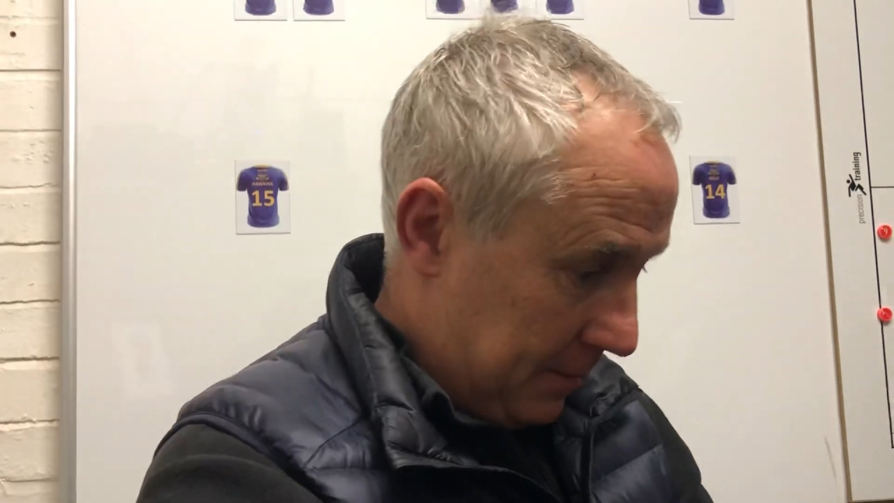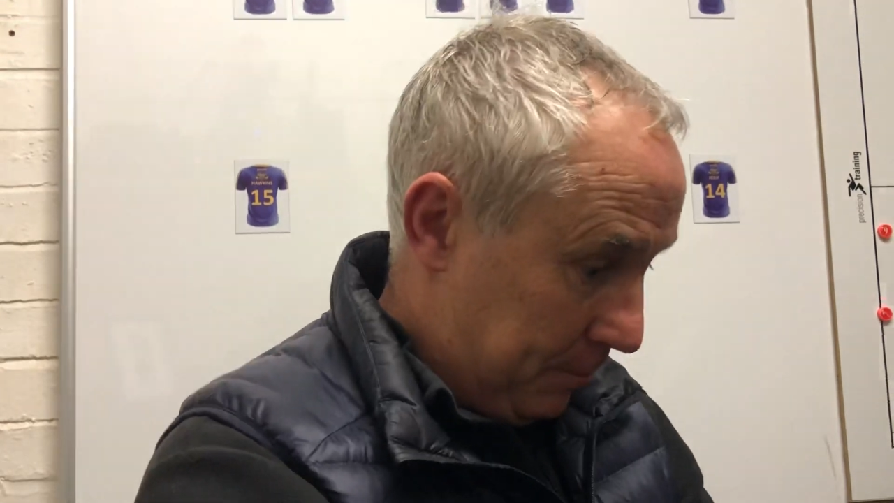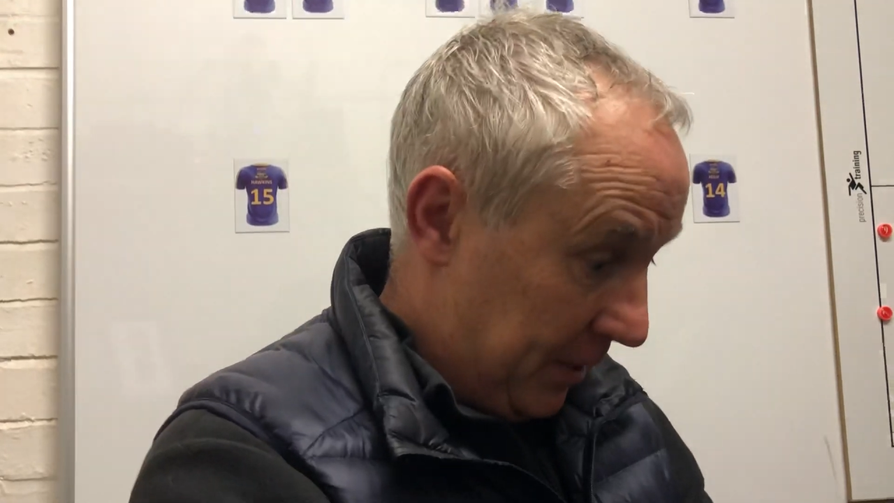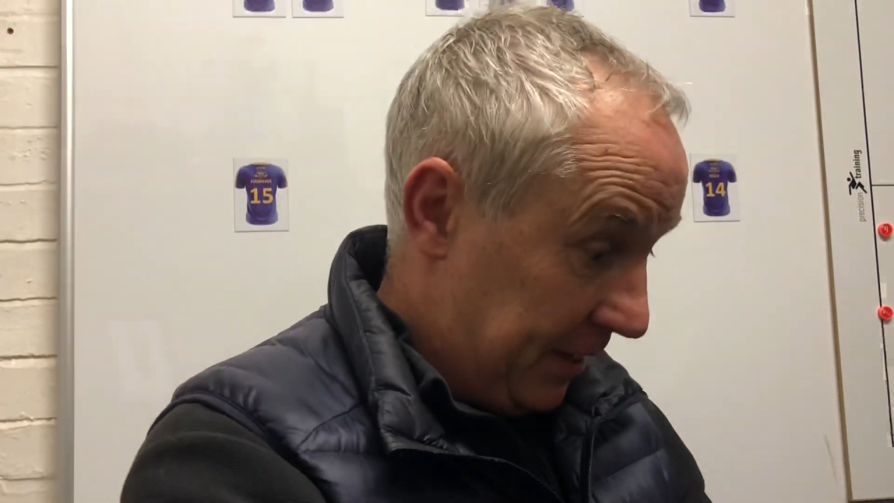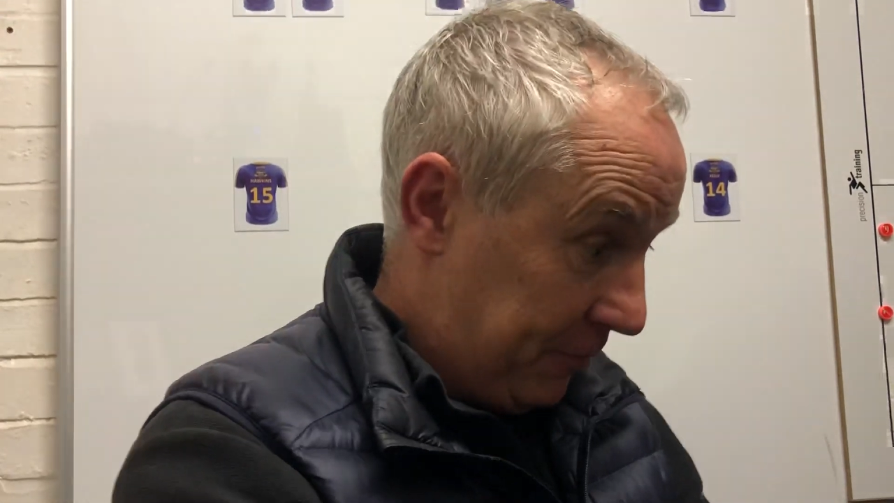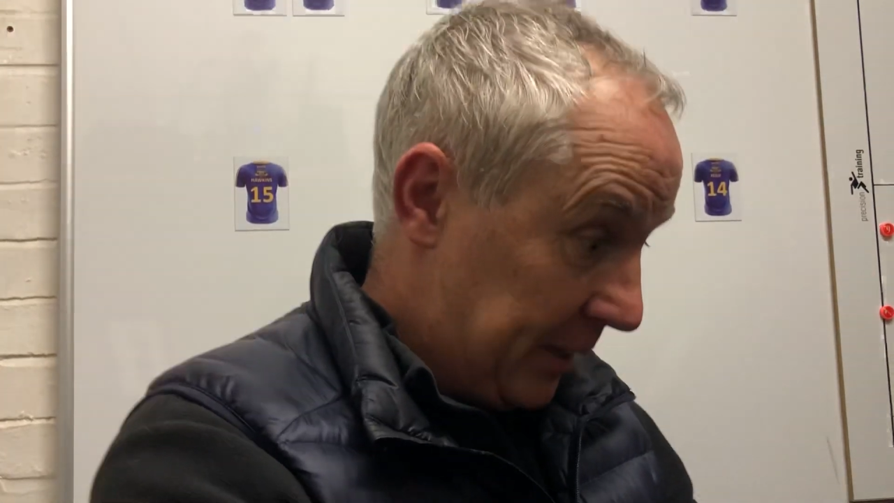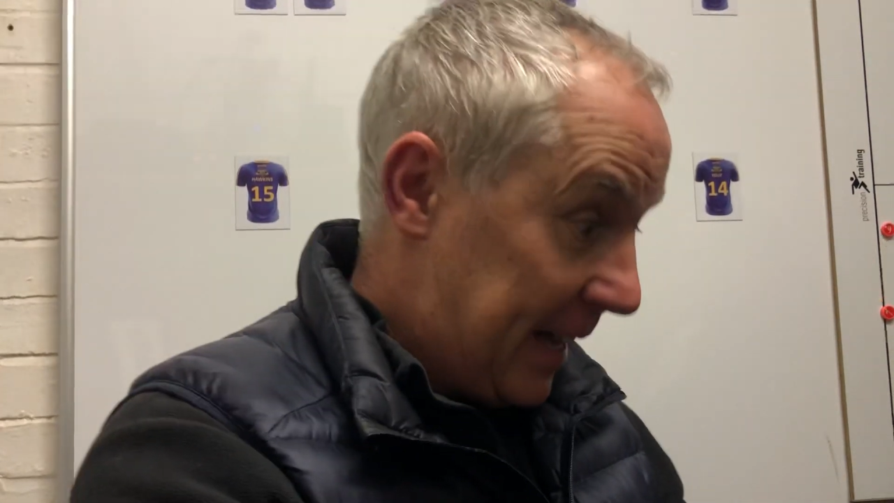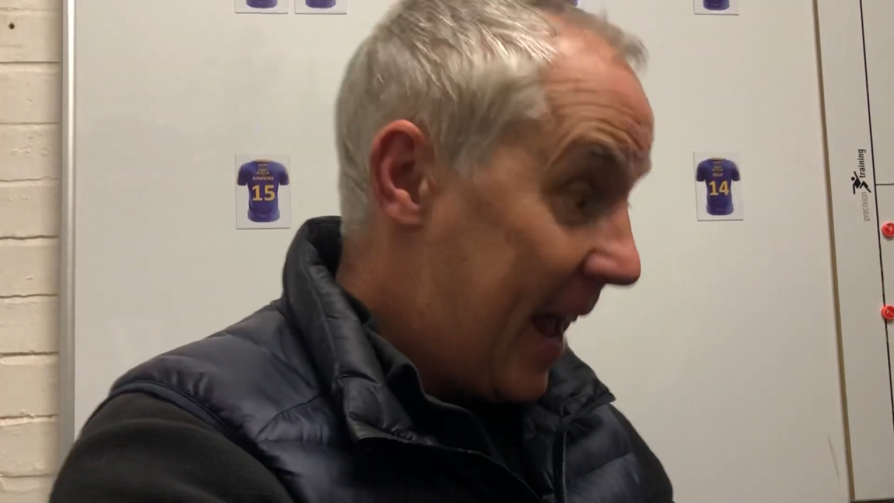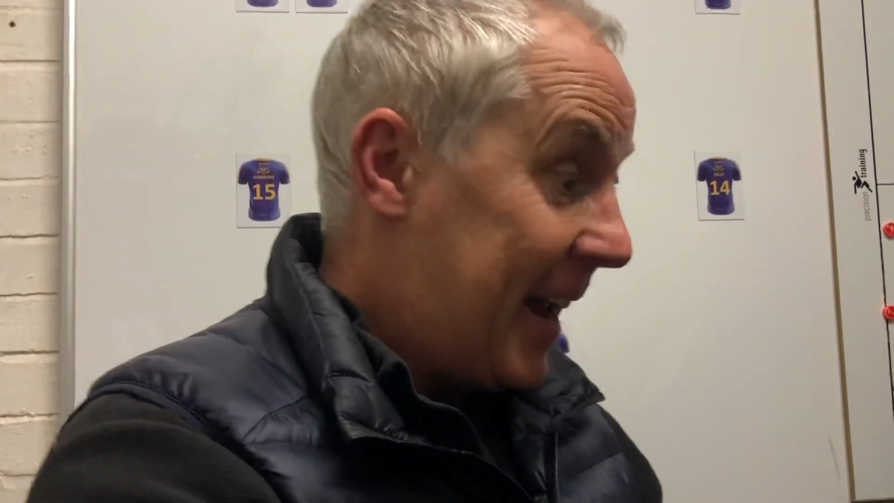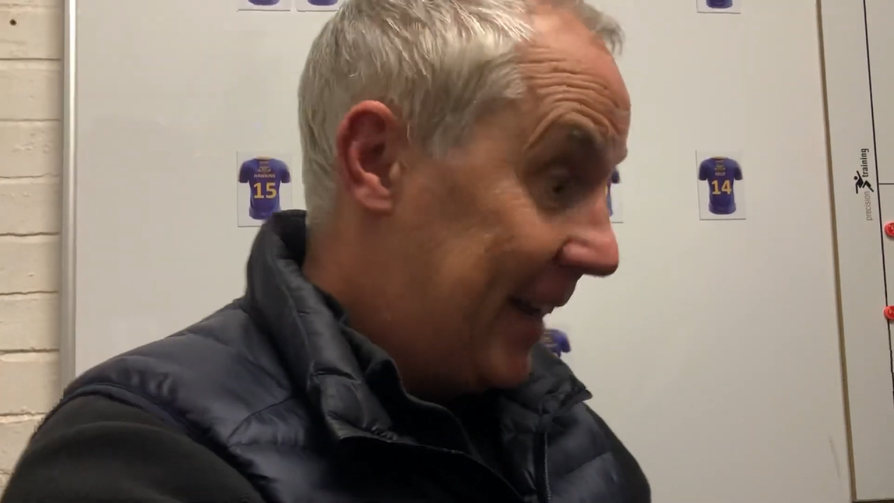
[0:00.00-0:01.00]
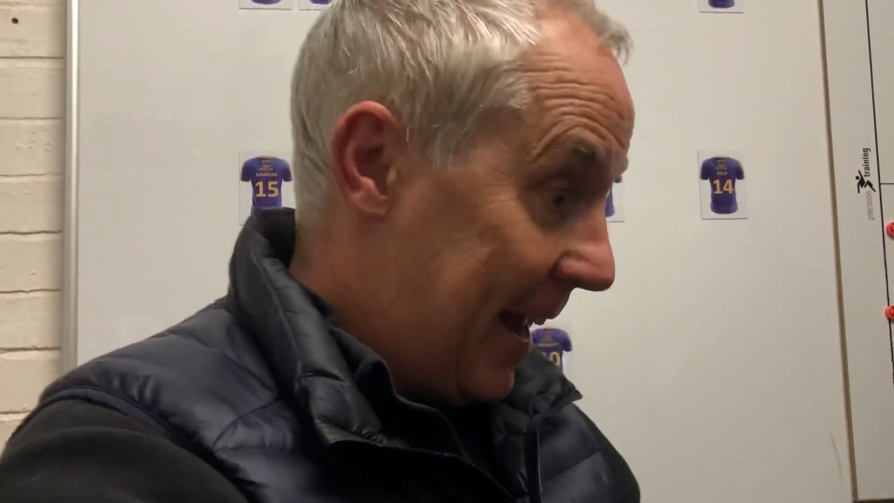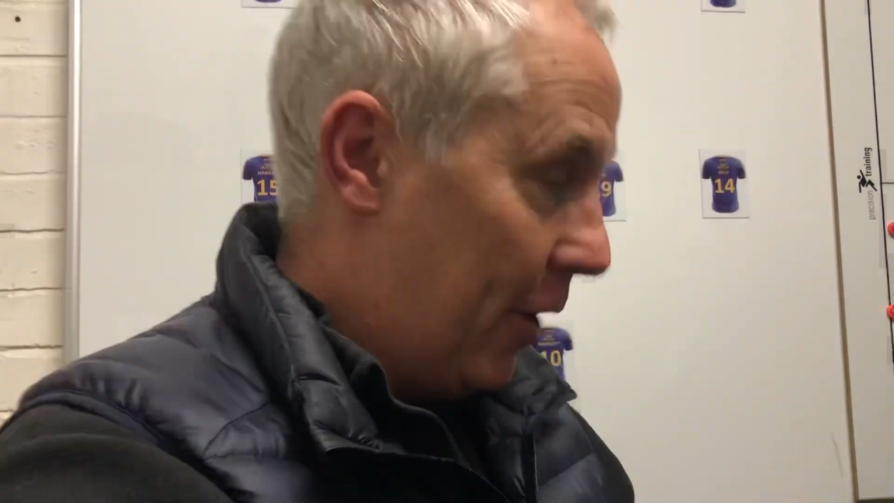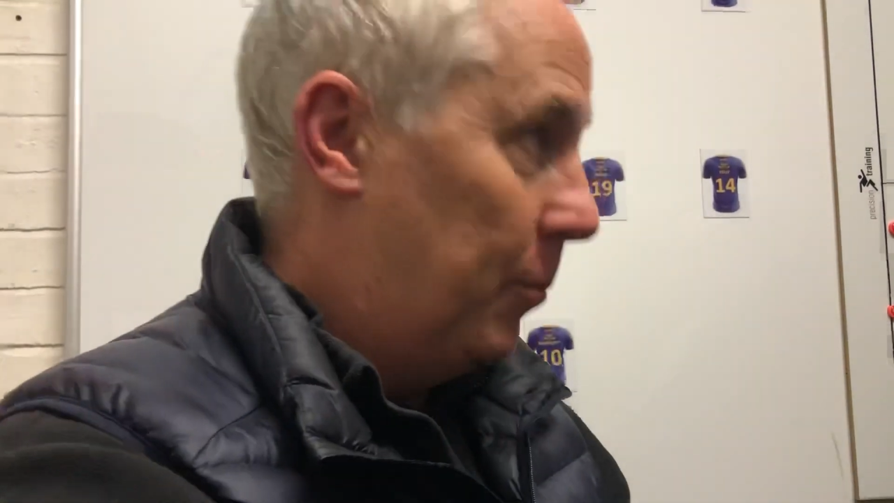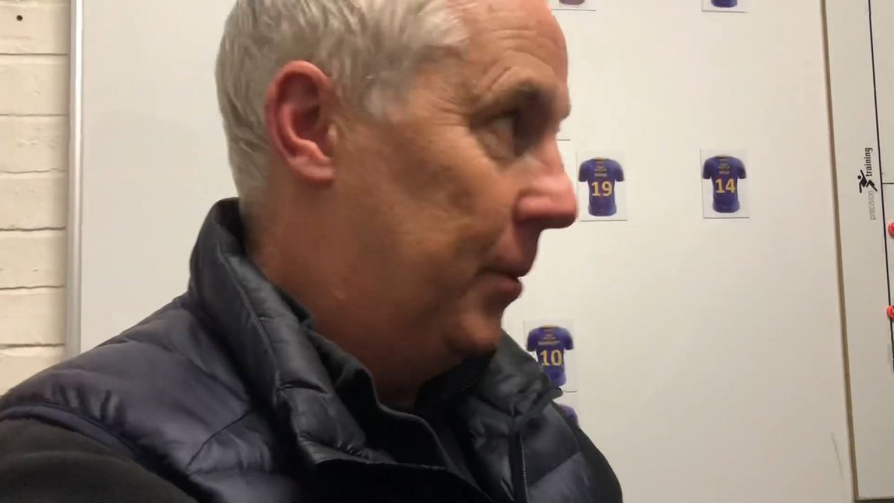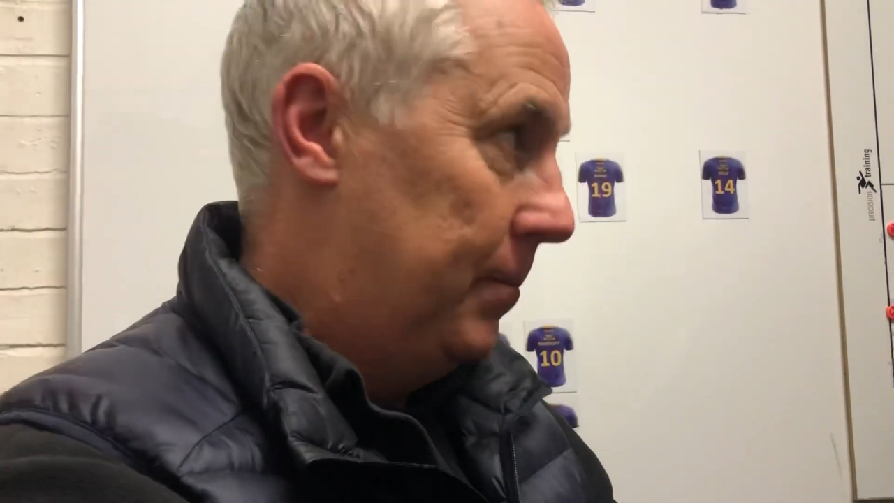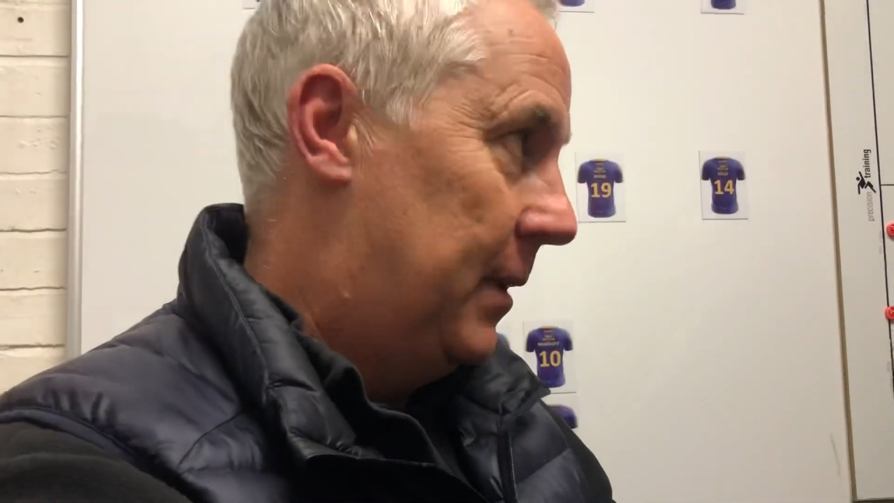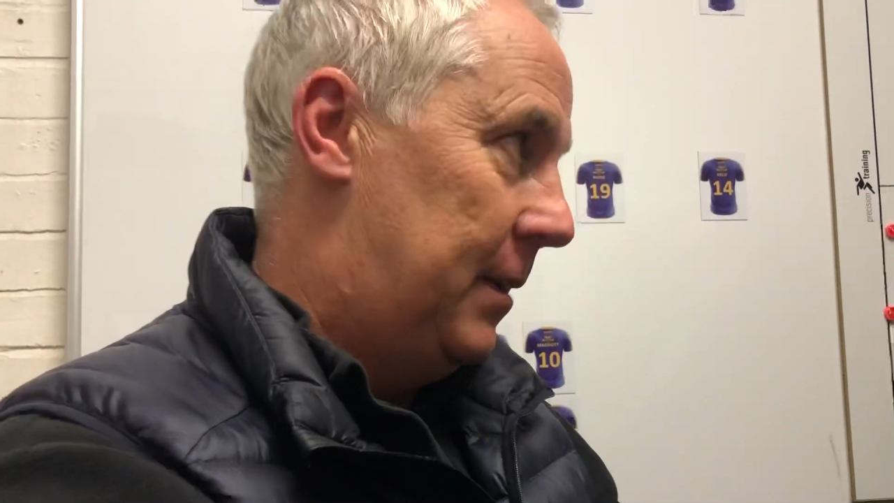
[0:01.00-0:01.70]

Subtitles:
But if we can help them,